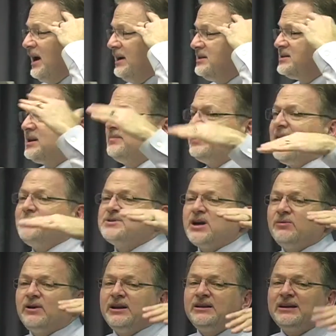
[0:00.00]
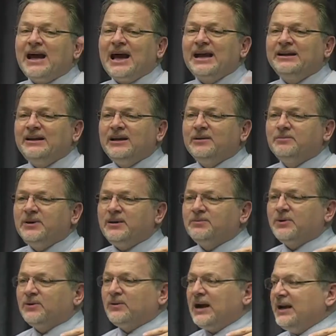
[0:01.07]
Sometimes I run into idea
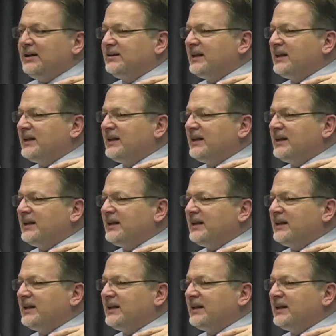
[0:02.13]
people, right?